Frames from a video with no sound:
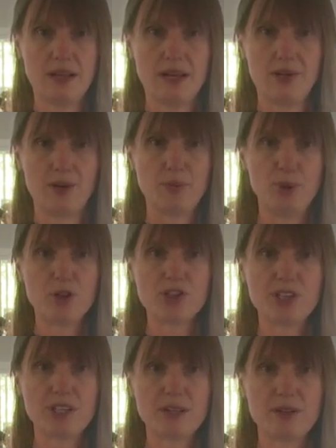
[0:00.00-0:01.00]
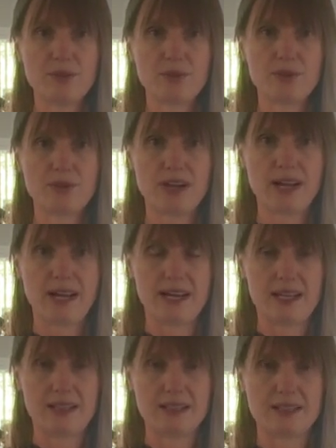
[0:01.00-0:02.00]
And you're pushing through your
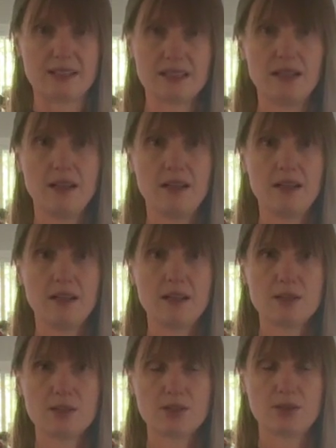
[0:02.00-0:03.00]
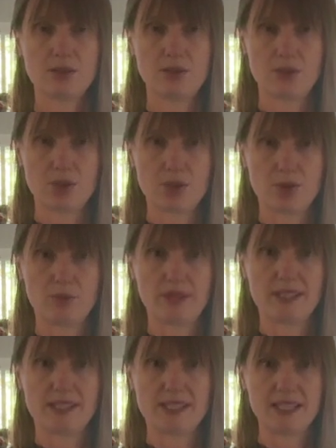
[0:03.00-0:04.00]
hands. So shoulder
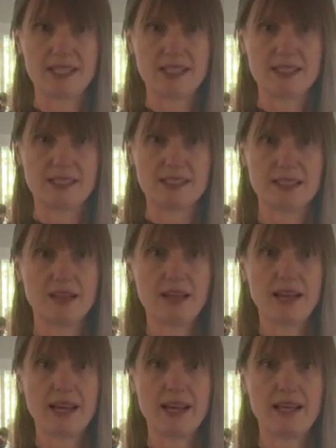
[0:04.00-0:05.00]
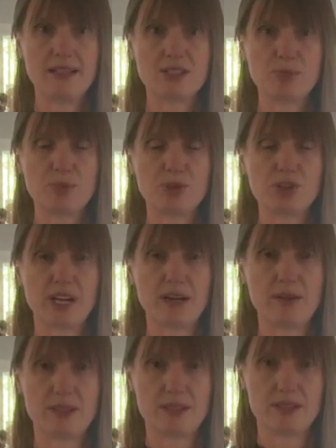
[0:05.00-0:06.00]
blades kiss, hands push
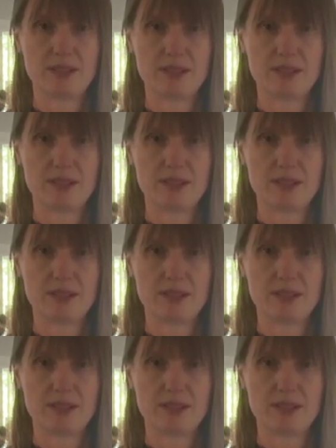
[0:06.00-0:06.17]
out.